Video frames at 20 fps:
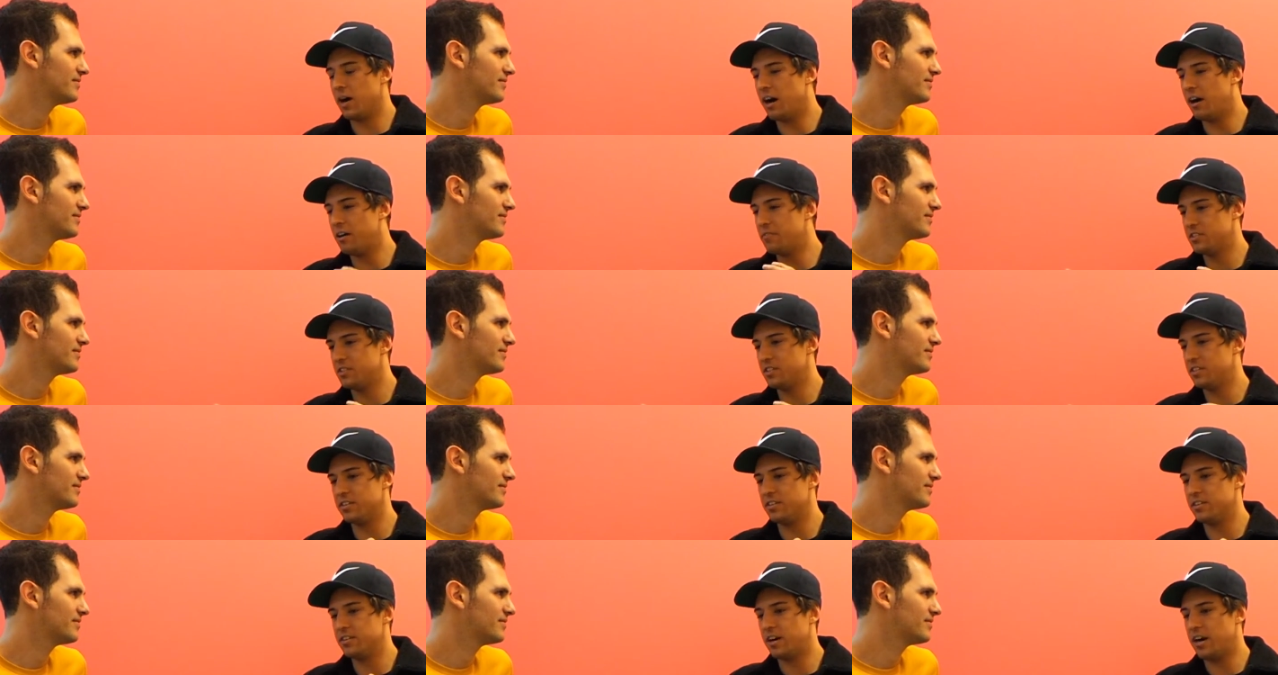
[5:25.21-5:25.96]

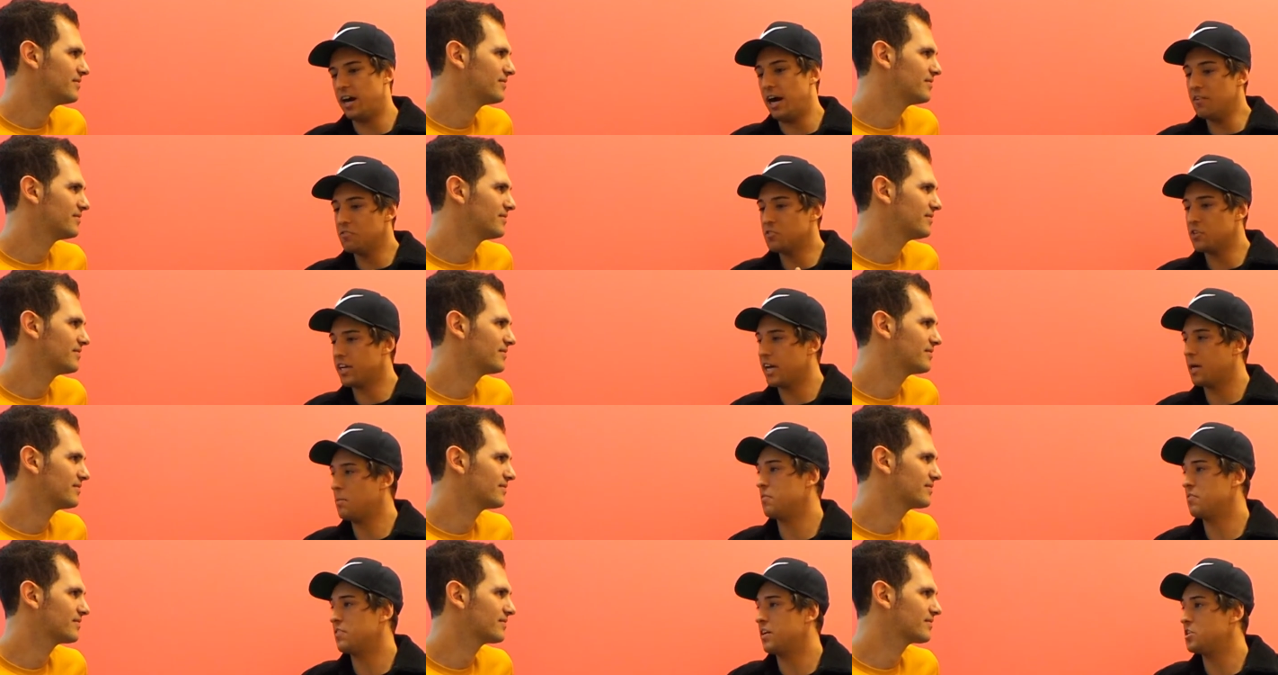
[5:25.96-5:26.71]
Speaker 1: After, after I
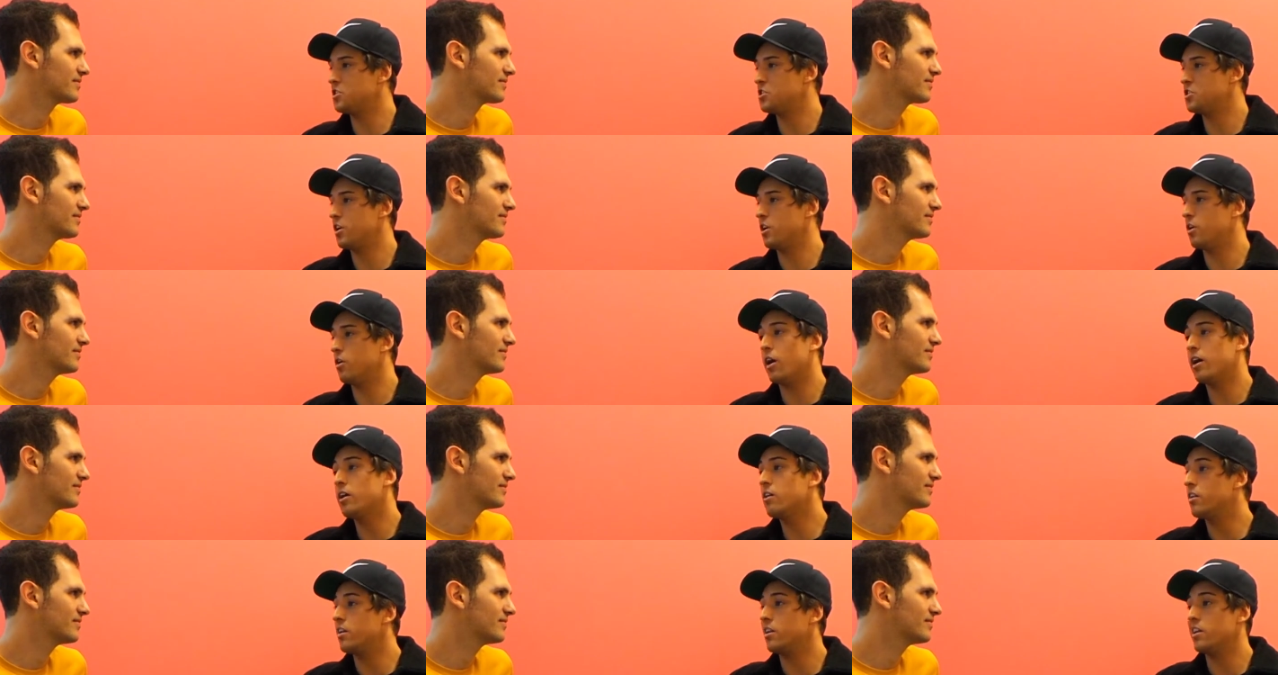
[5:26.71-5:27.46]
came off that show, I
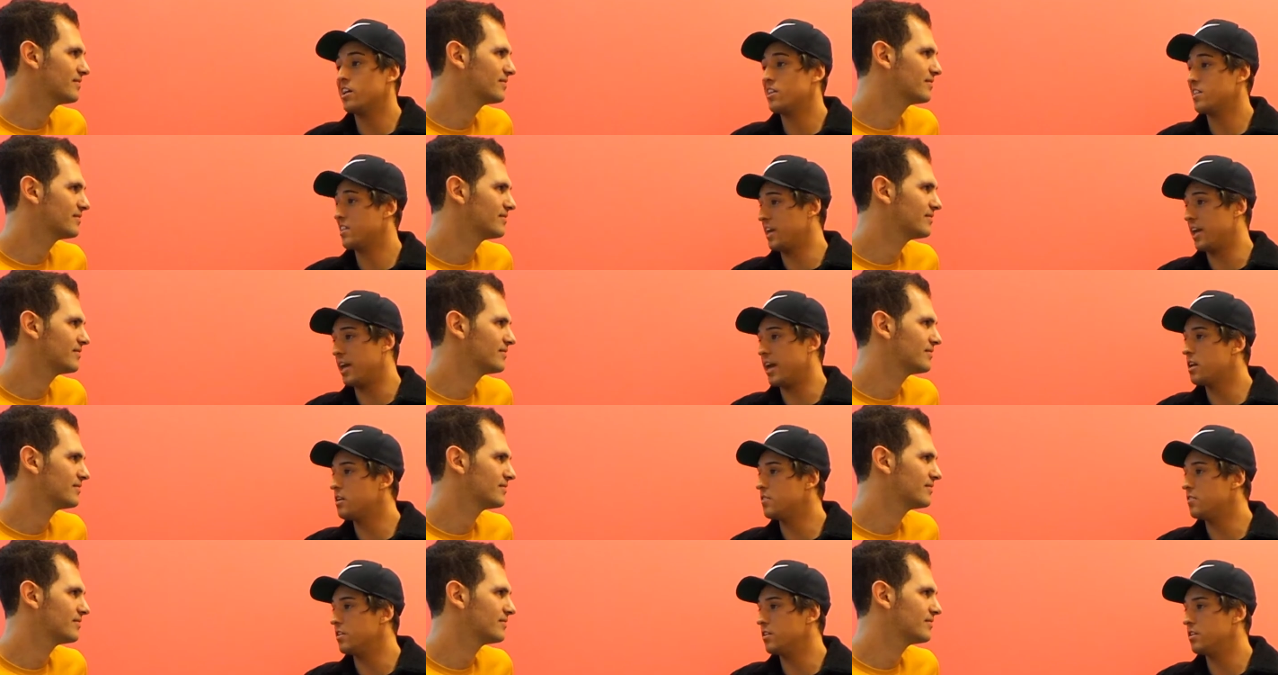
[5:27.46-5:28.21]
got nothing
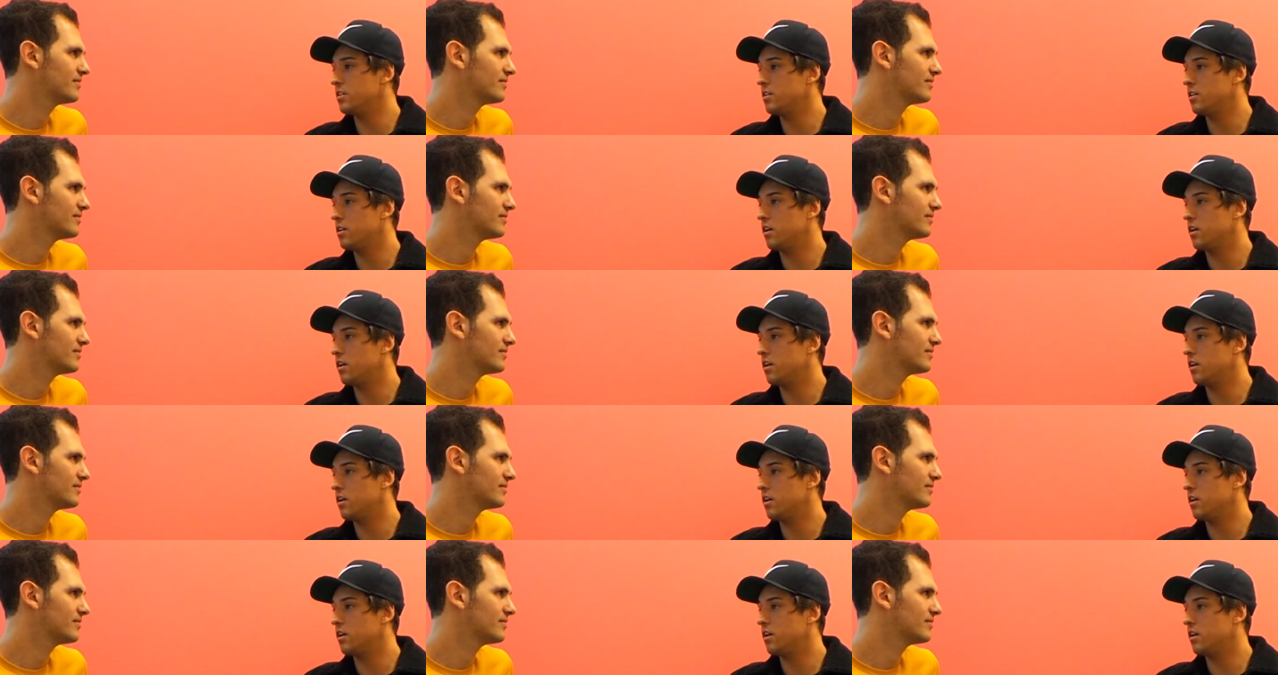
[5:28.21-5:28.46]
out of it.